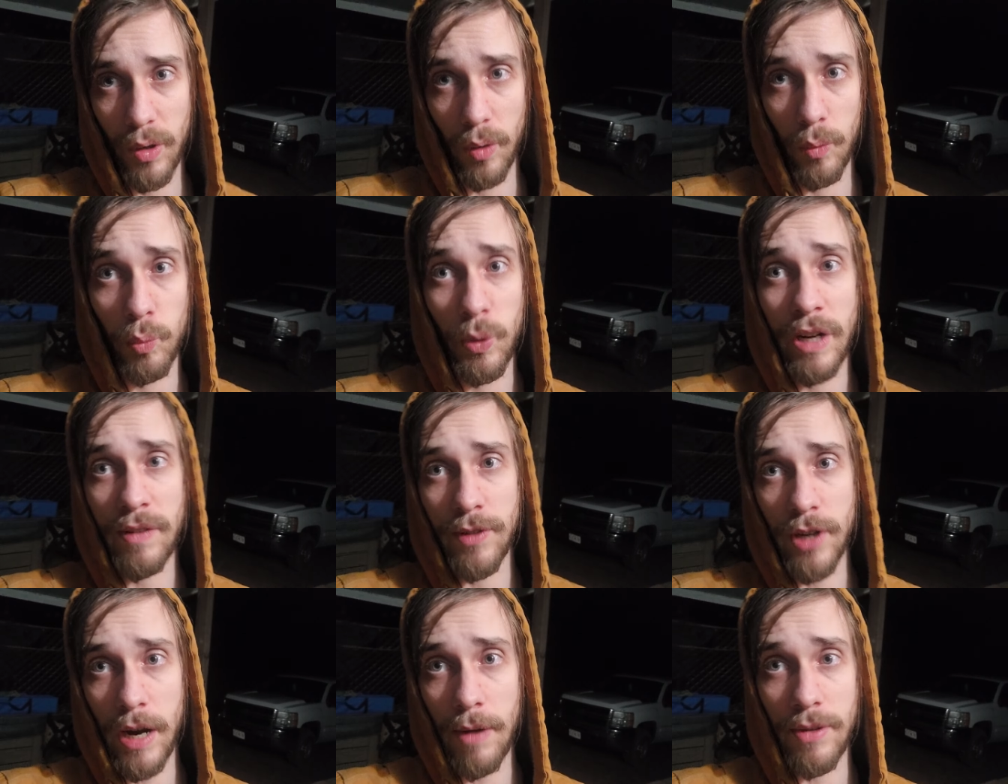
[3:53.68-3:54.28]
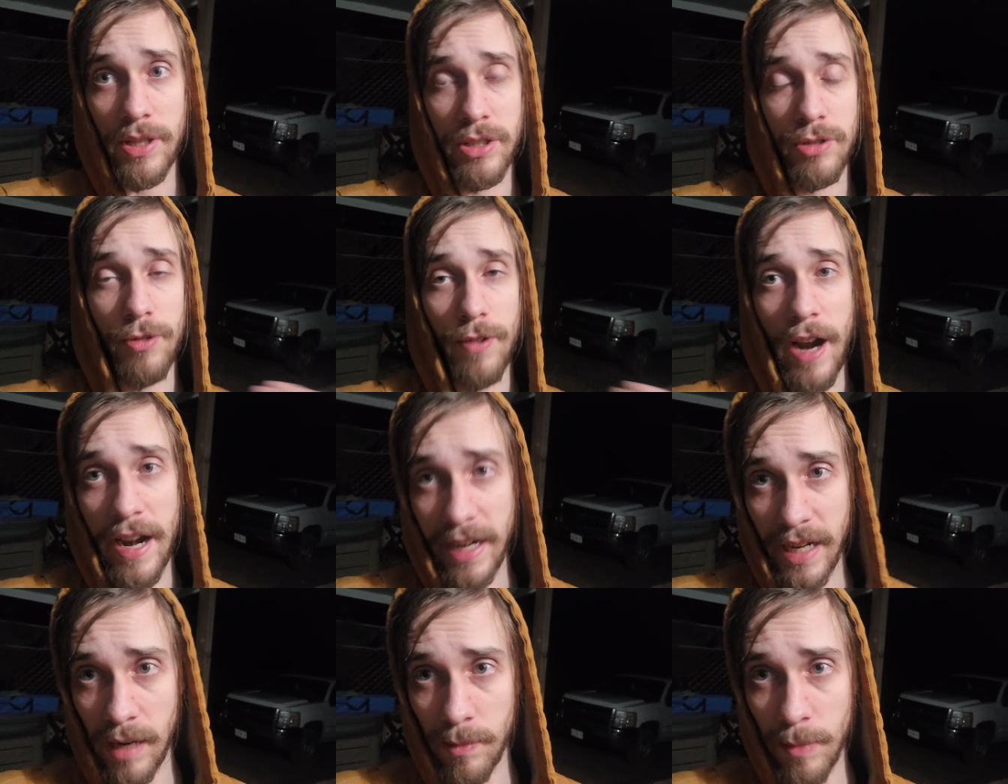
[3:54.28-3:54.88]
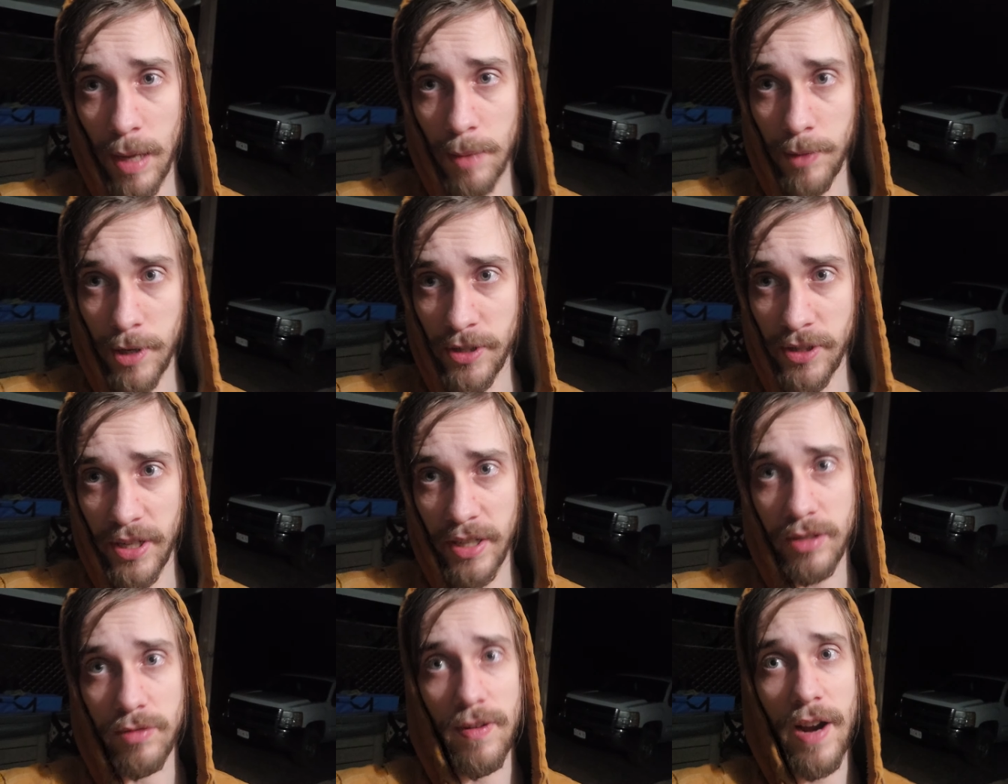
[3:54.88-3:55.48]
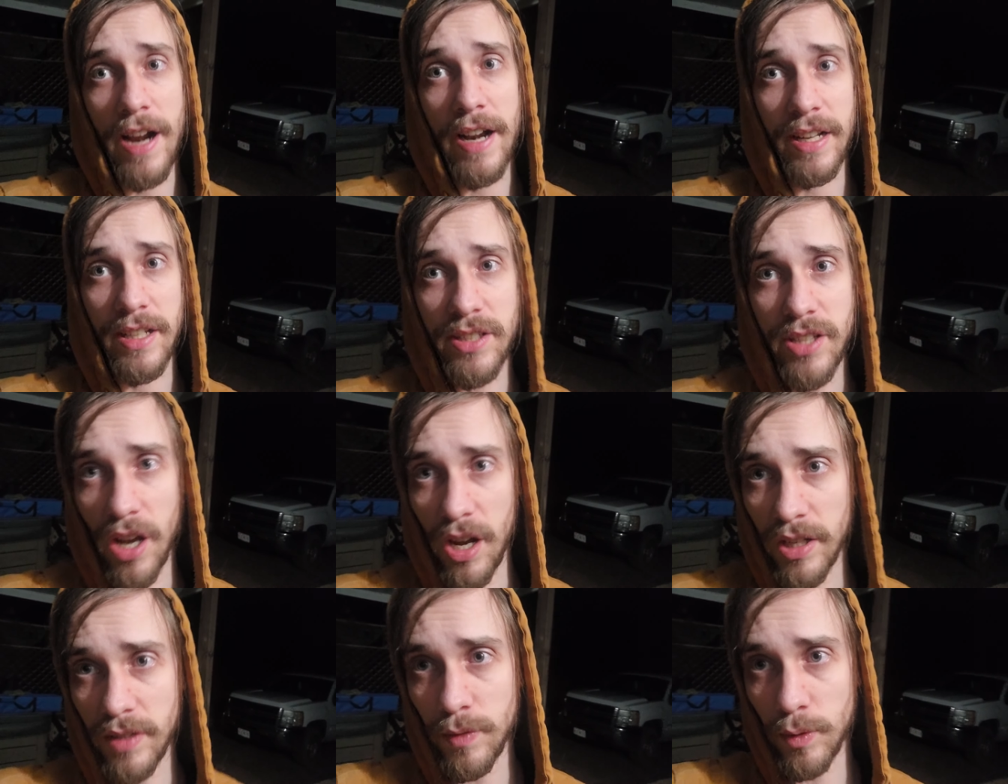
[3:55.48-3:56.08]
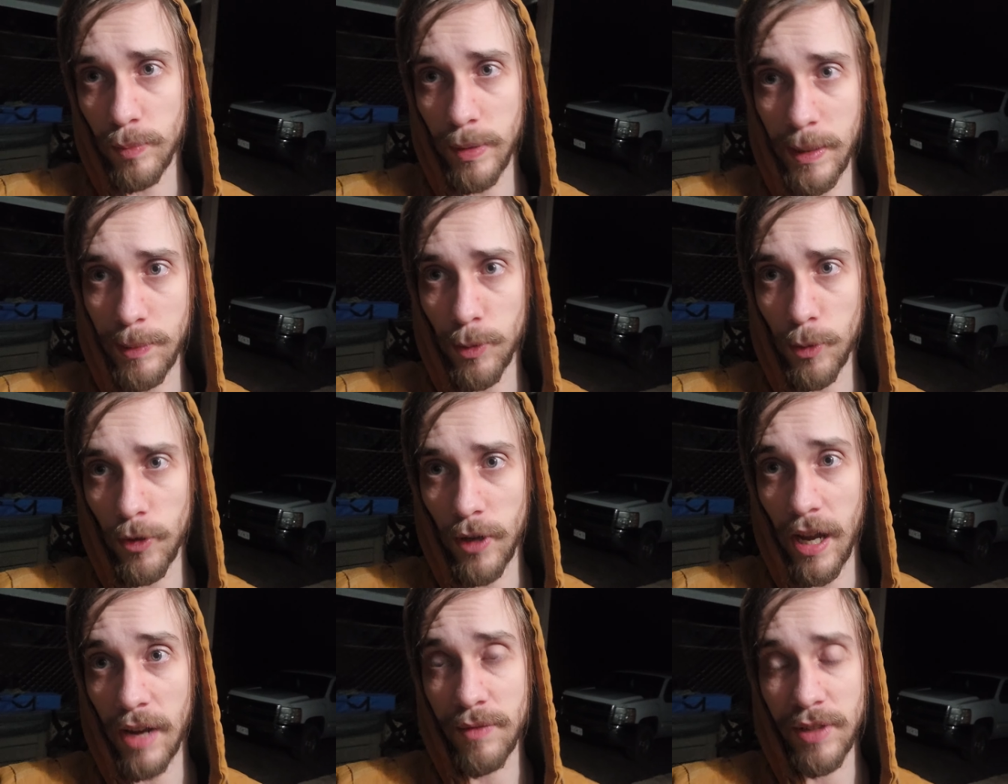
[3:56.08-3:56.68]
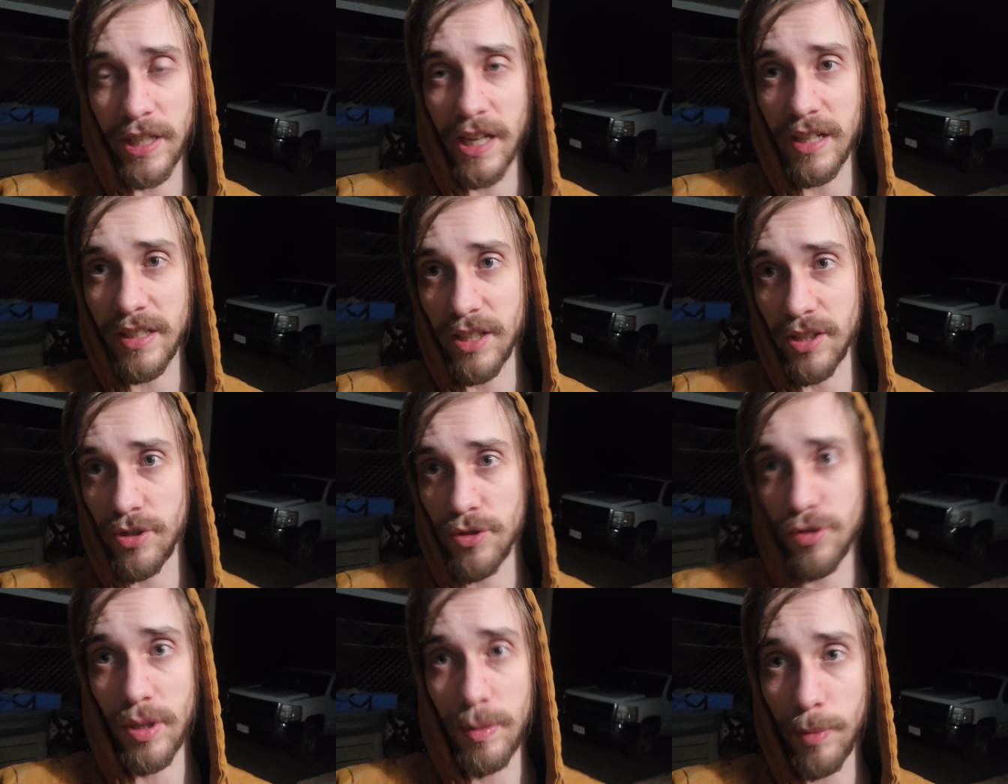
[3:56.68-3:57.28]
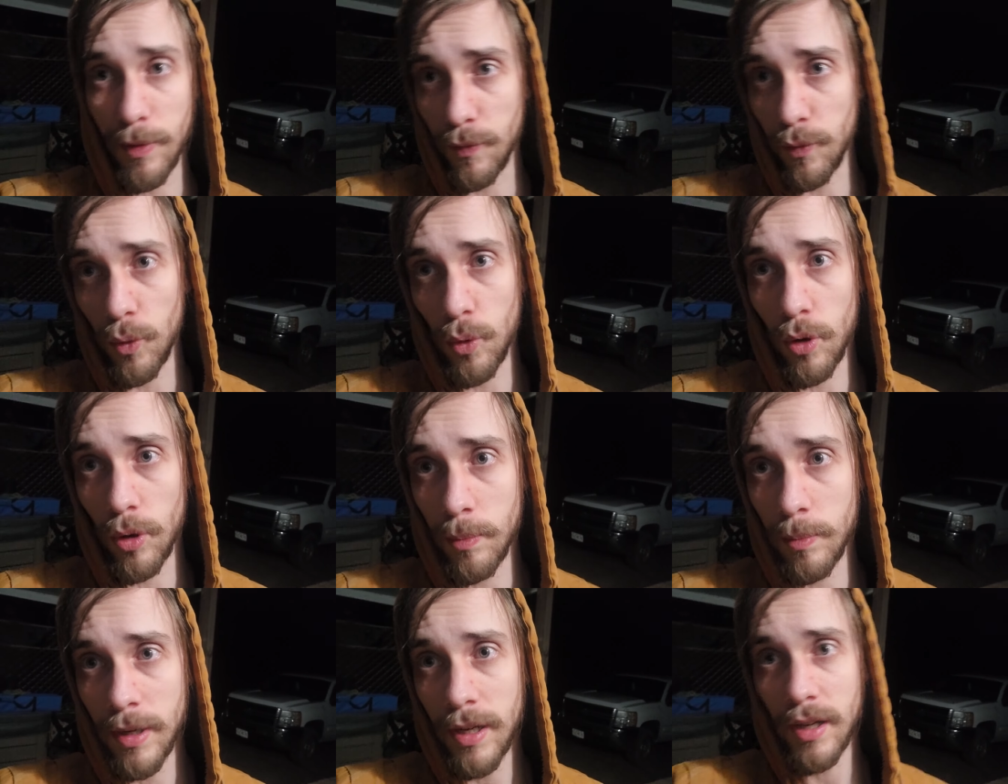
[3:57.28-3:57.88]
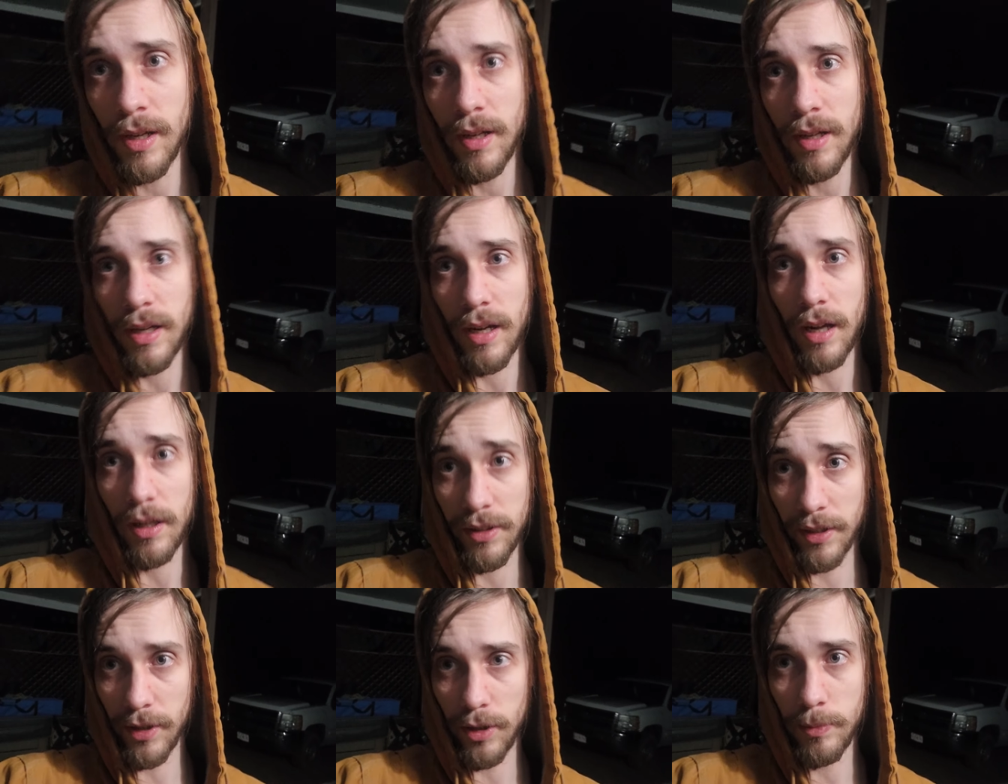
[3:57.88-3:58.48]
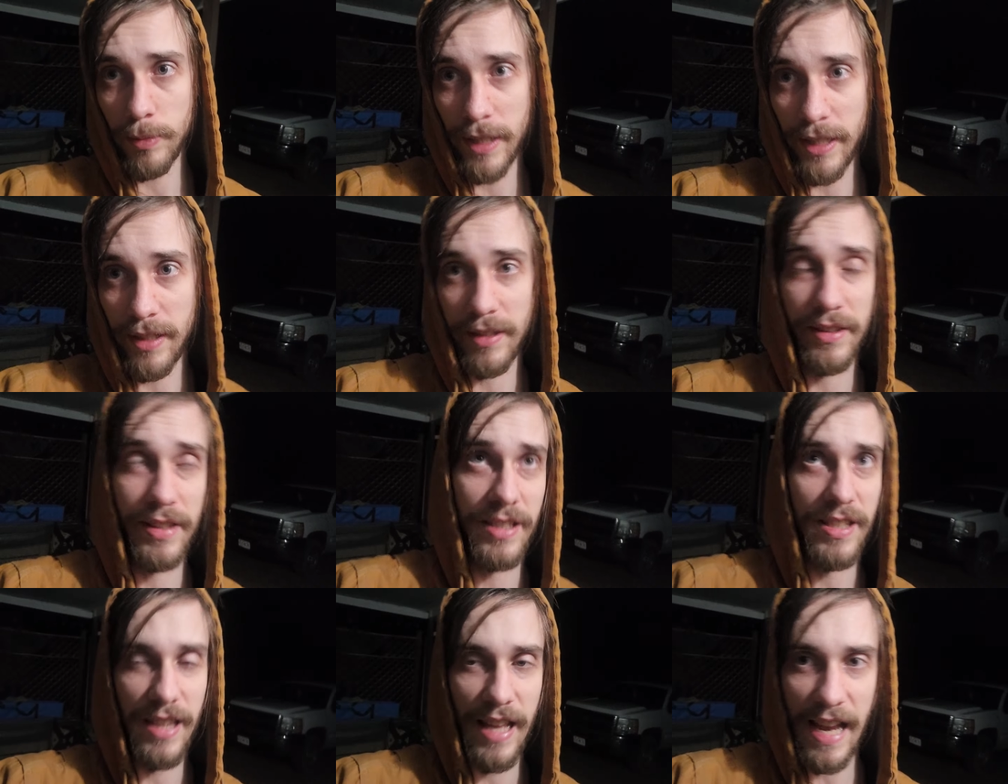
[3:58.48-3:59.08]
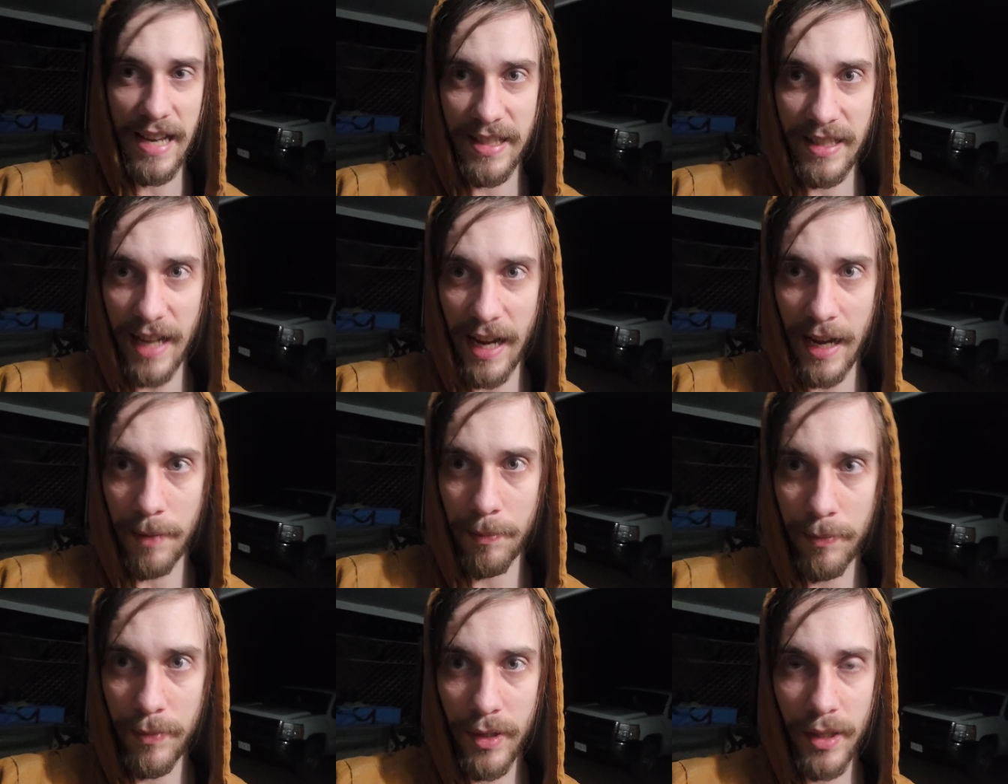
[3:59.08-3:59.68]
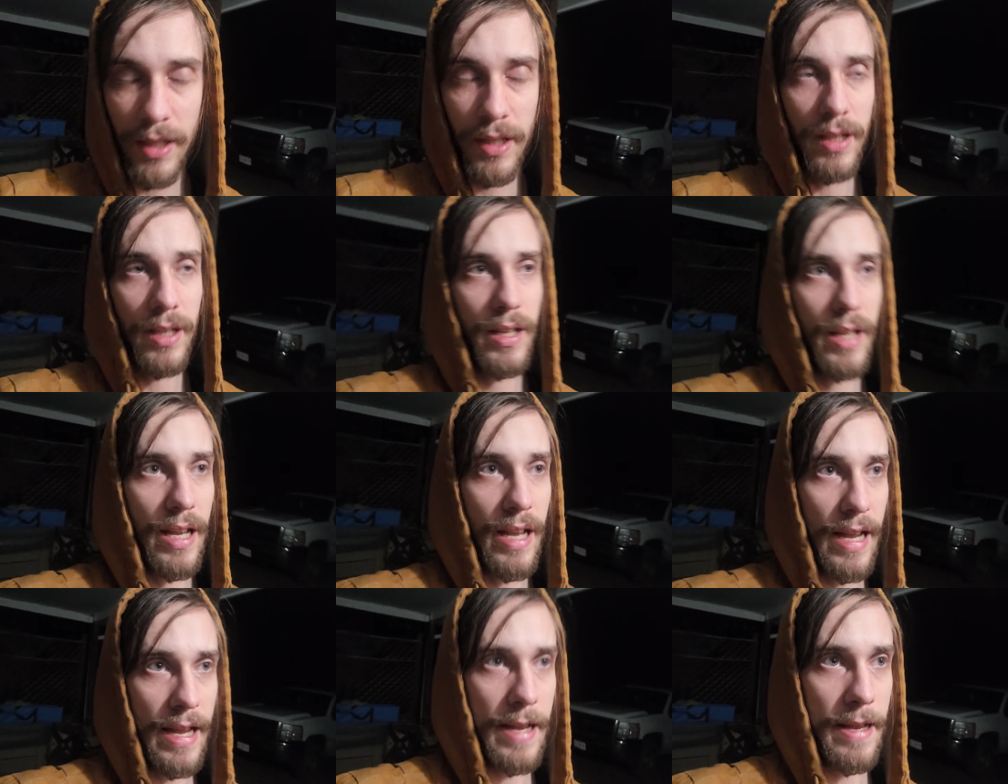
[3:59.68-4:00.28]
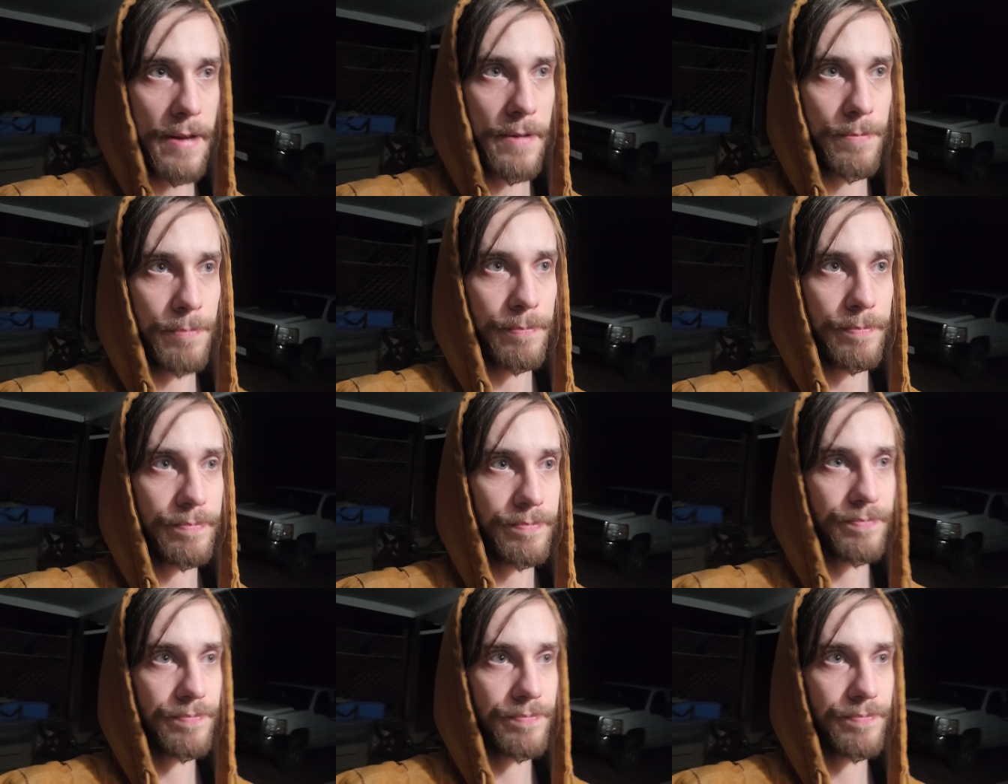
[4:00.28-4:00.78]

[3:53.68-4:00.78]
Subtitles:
whenever I was grinding on my music, writing songs for people. I even got to street perform a little bit this last time. And